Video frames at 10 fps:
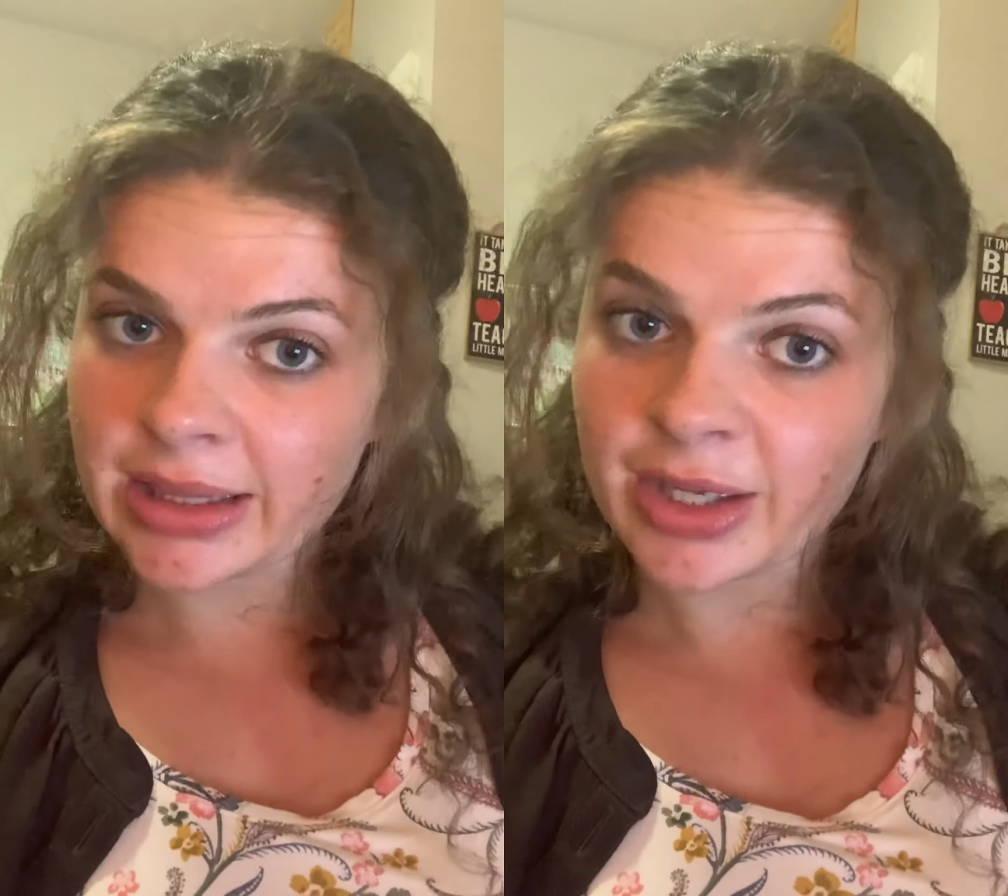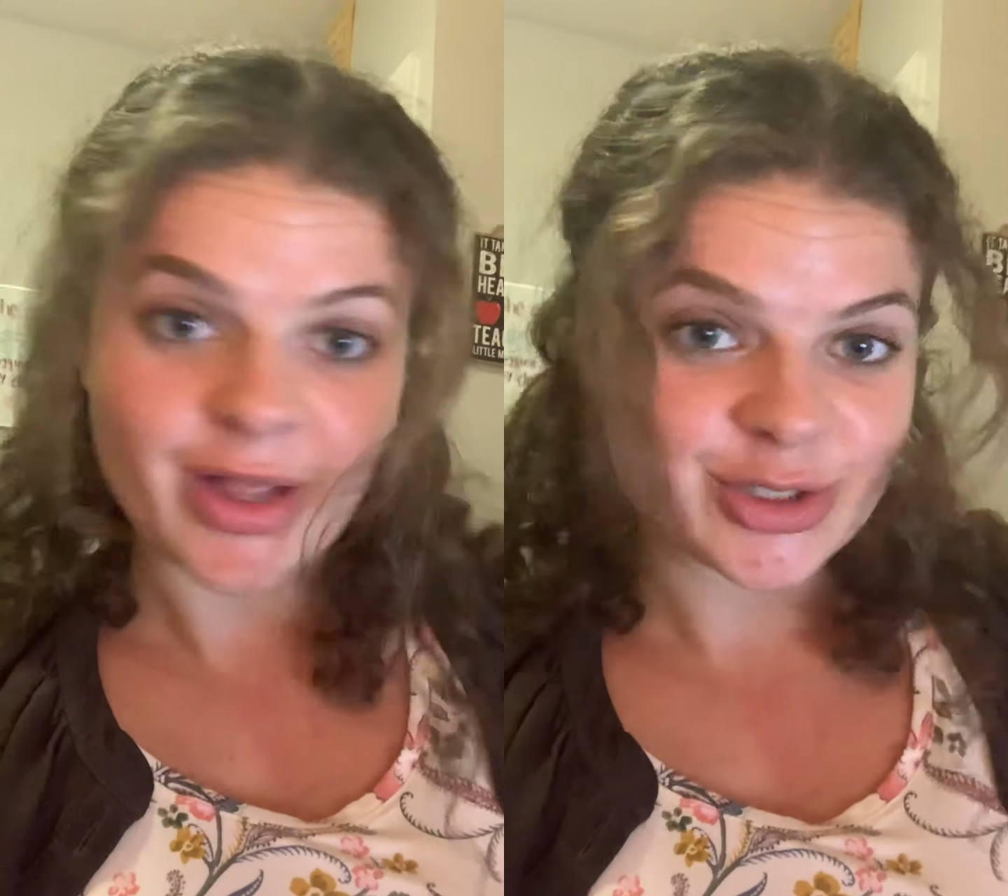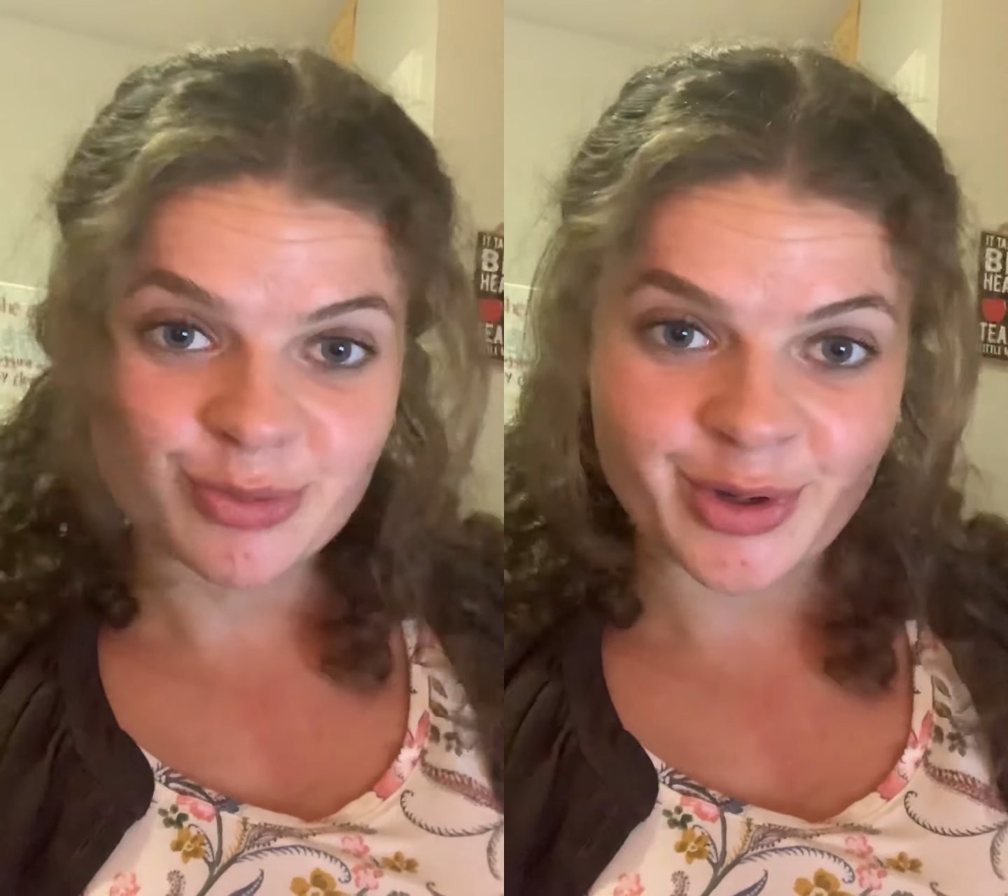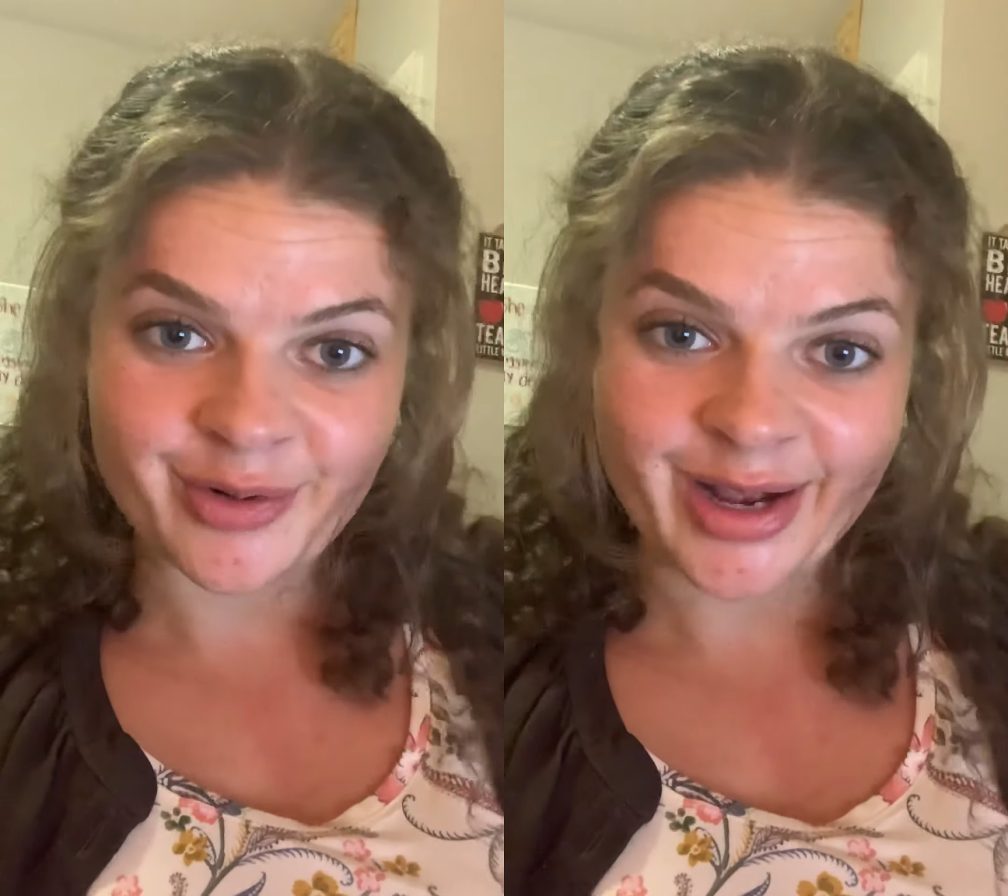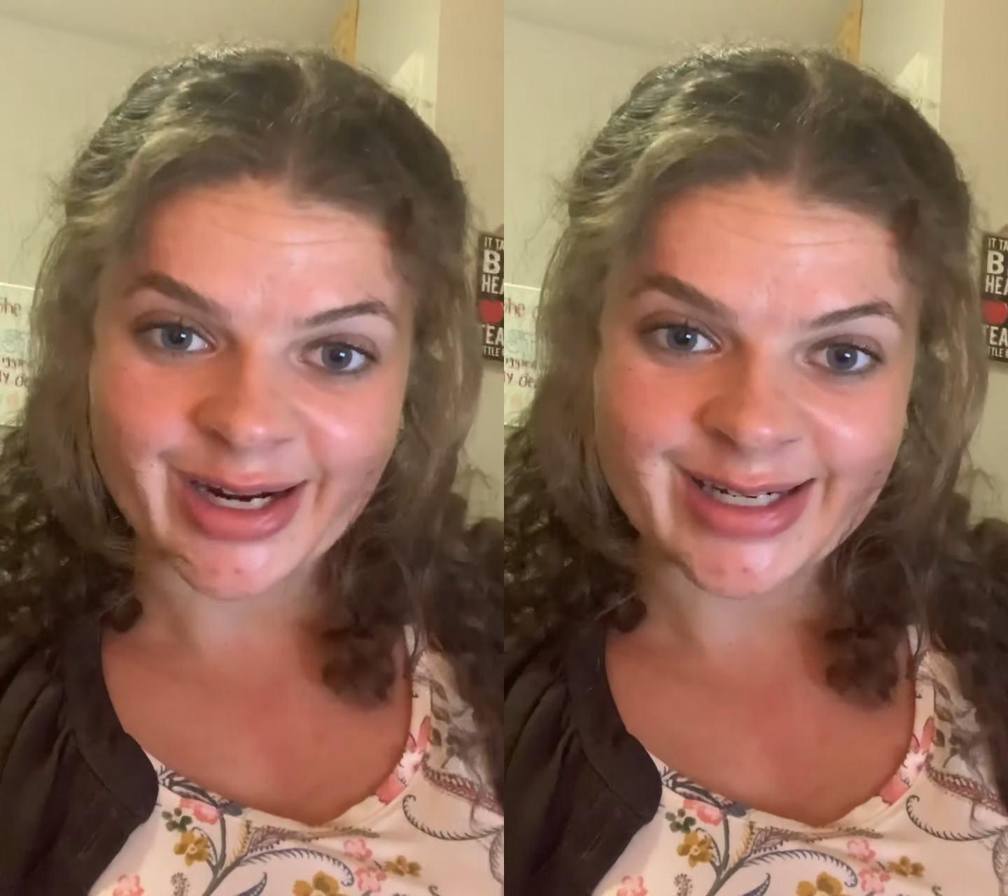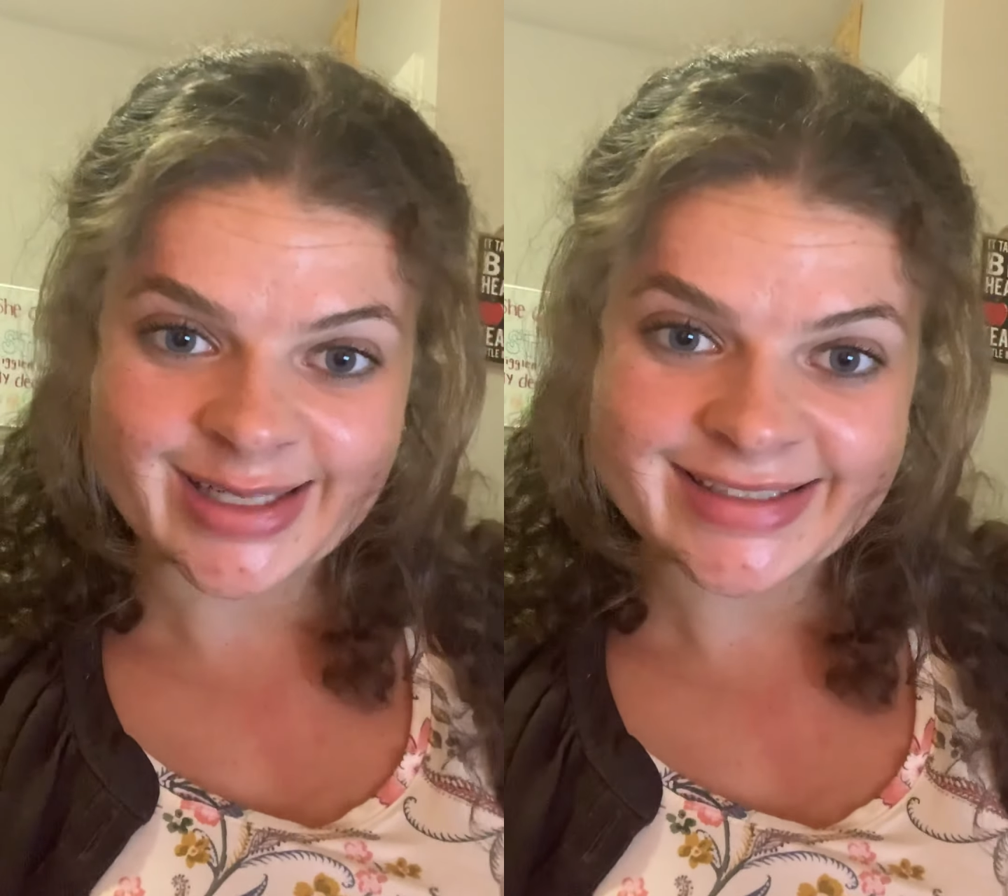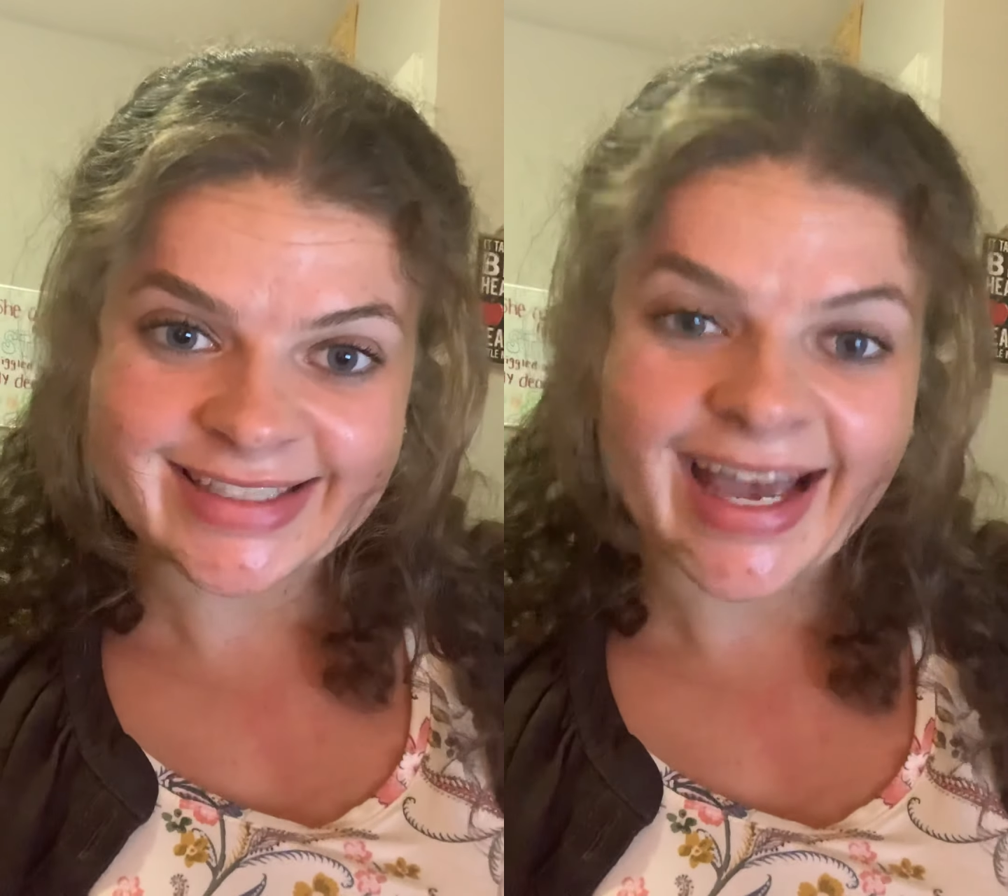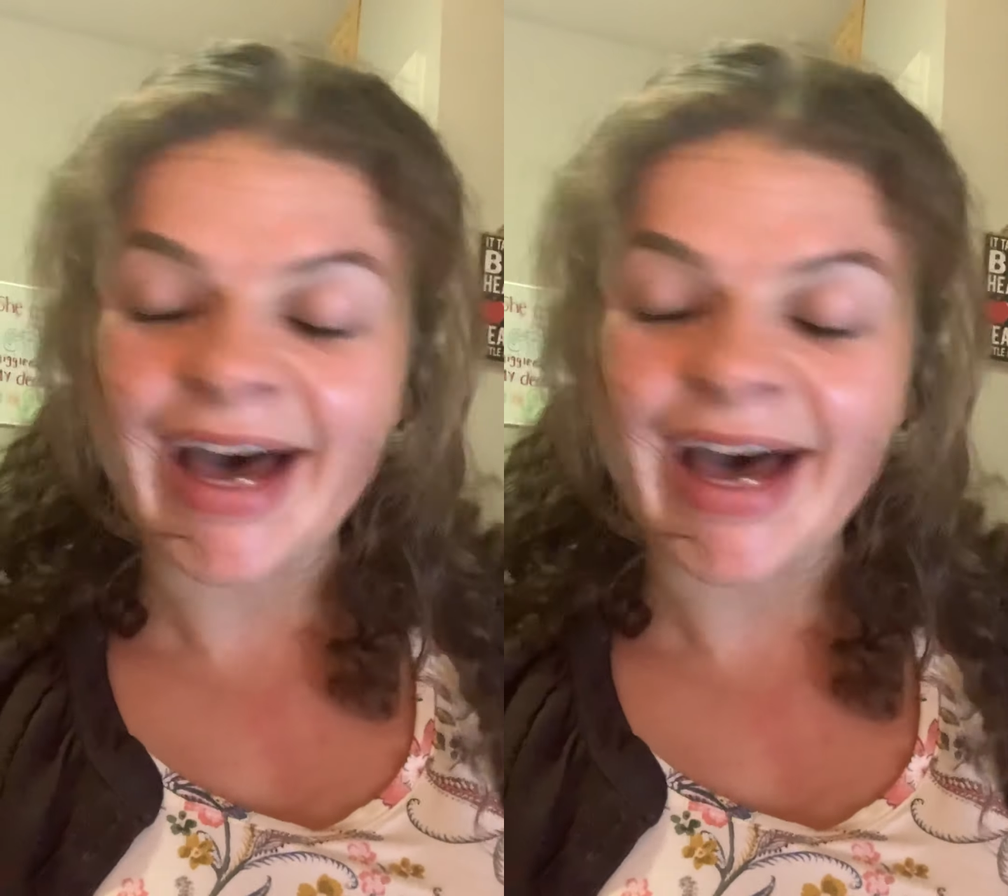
the classroom code of conduct.